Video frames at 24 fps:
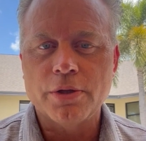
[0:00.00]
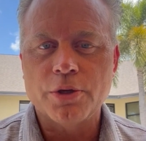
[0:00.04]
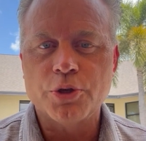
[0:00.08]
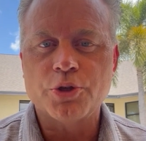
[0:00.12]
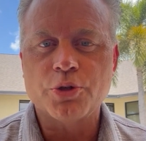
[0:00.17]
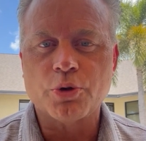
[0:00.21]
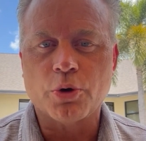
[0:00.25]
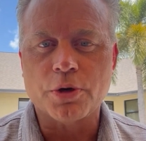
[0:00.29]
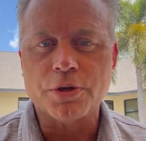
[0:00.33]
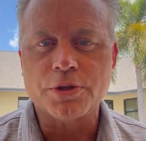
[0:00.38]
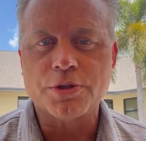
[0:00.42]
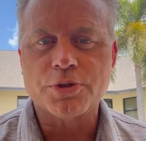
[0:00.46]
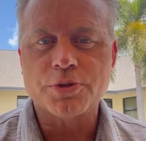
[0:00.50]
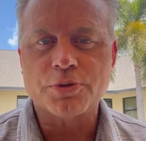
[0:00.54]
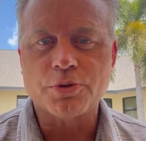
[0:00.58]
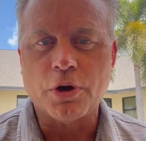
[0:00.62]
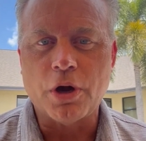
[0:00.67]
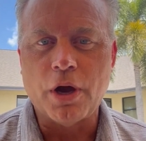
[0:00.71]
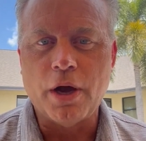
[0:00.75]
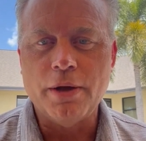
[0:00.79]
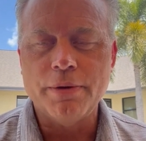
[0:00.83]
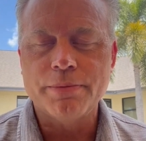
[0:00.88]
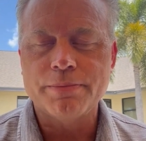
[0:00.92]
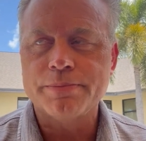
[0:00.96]
the short
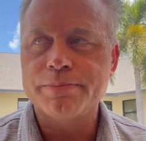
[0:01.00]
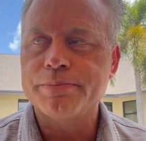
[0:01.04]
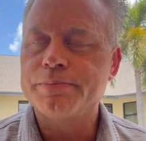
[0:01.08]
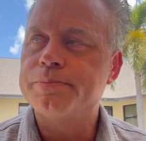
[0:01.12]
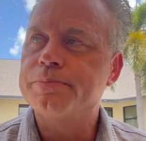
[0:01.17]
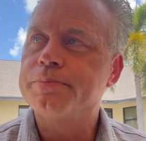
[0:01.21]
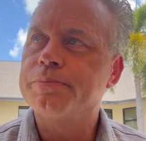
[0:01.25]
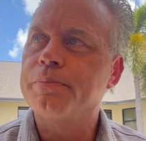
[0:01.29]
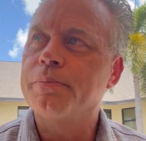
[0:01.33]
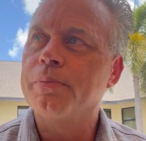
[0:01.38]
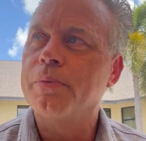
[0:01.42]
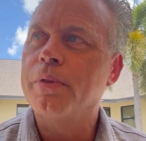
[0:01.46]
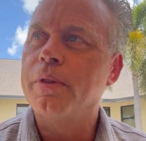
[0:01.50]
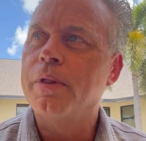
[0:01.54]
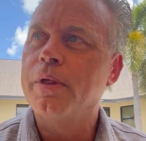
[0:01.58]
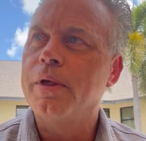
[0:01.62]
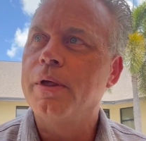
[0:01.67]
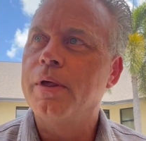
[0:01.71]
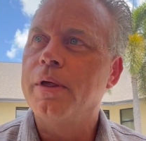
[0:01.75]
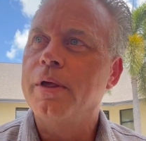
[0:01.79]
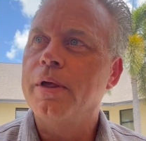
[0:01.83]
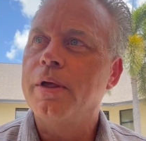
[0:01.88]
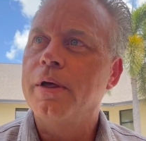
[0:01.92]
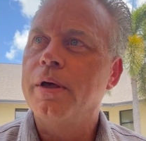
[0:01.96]
straw?
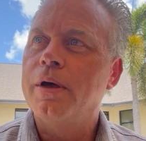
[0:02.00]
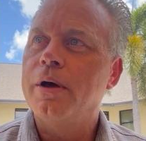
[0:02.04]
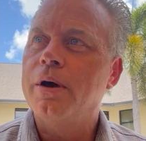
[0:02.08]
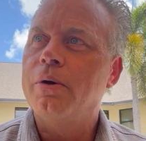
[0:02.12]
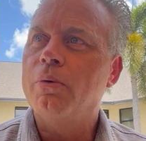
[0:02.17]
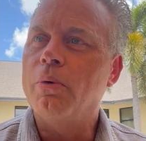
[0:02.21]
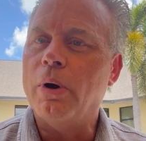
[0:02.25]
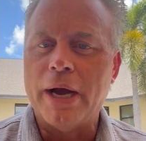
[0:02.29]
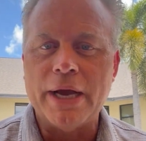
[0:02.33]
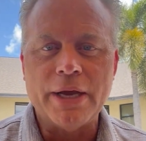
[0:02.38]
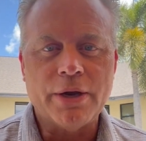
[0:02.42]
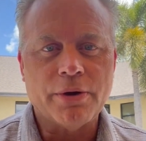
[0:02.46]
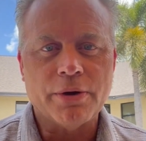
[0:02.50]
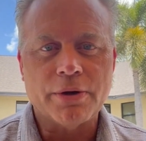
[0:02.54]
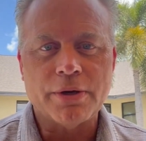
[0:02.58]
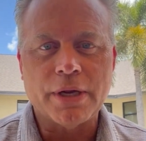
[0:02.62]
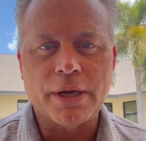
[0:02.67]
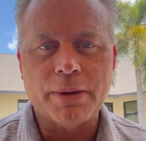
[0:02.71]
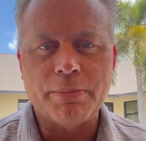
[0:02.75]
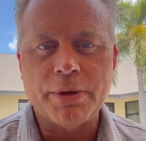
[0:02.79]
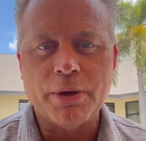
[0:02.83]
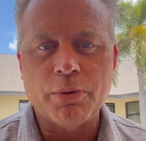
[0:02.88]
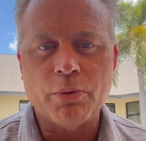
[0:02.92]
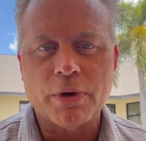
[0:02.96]
Why couldn't
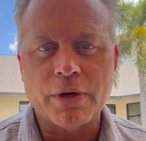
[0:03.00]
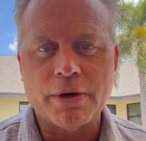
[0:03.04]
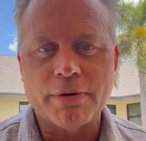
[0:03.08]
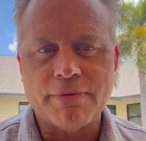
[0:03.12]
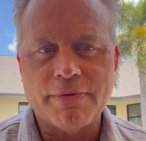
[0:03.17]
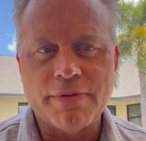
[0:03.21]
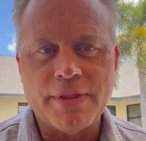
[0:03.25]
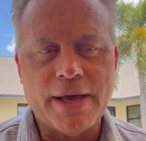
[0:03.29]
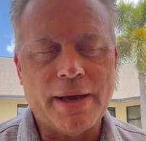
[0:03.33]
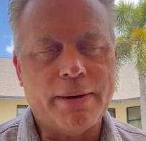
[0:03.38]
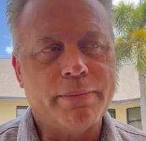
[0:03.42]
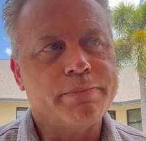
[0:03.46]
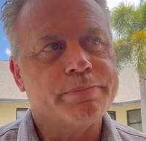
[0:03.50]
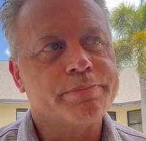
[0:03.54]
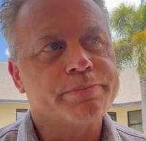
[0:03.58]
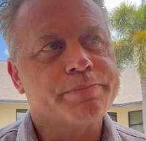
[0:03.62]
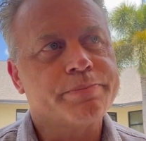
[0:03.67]
I be one of them?